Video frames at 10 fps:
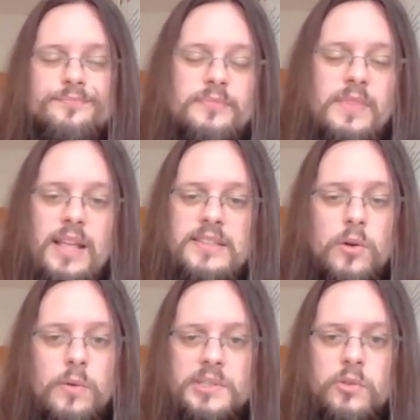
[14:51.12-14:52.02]
as I
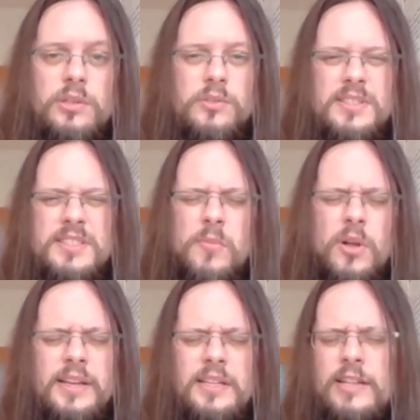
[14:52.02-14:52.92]
already told you, it's more
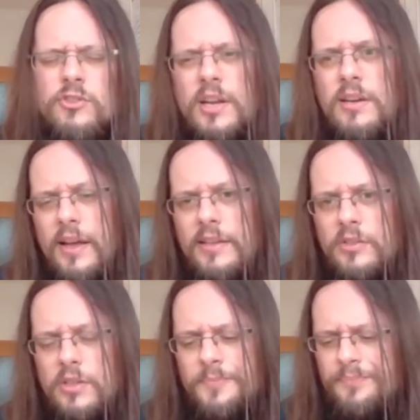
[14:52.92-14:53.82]
like an engine line, you
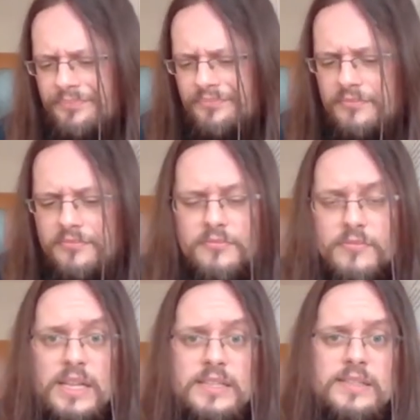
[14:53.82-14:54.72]
know?
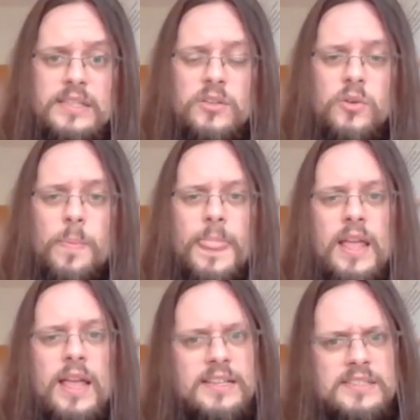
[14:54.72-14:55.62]
So
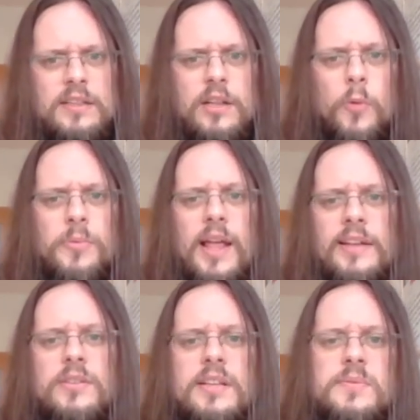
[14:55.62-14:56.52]
I still hope you liked
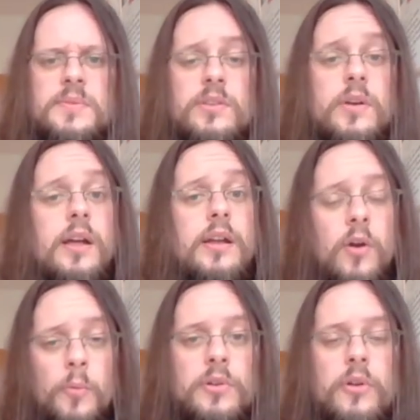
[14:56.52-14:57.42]
today's video. I
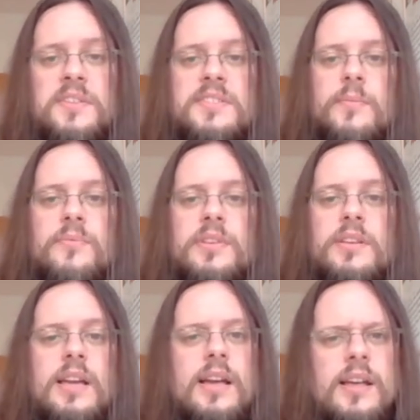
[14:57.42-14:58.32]
hope you learned
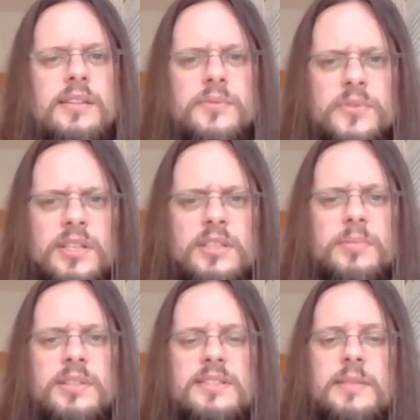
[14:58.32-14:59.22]
something, and if you did,
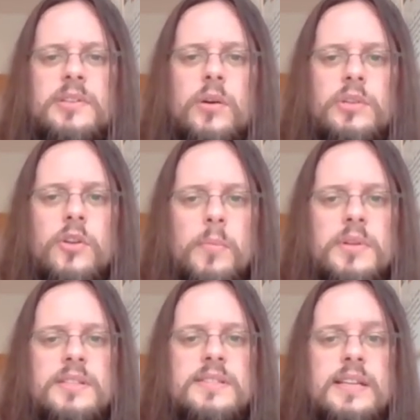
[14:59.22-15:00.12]
please let me know in the
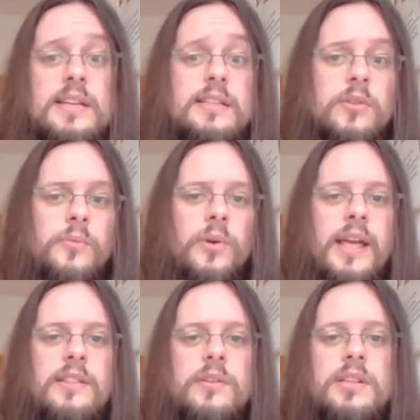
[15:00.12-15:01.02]
comments, and don't
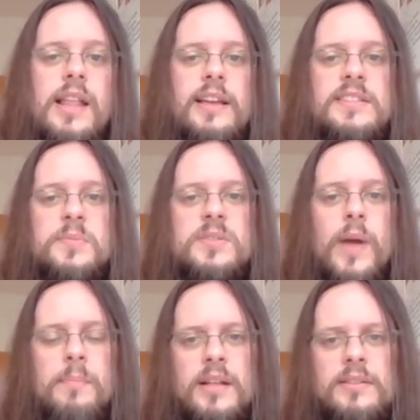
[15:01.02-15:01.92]
forget to hit the like and
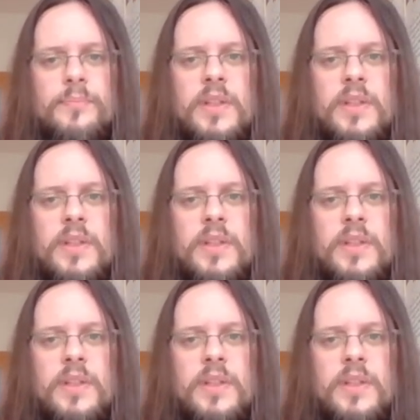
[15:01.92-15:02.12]
subscribe button.